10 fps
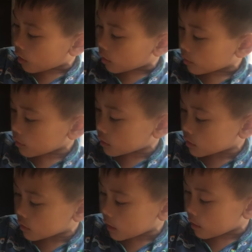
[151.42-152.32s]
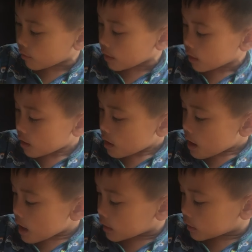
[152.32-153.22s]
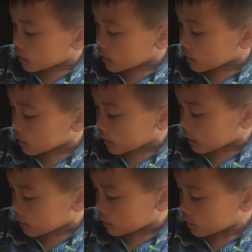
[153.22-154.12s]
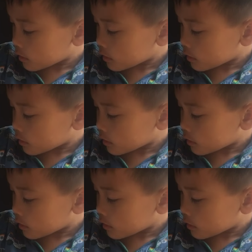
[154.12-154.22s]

are scary and it can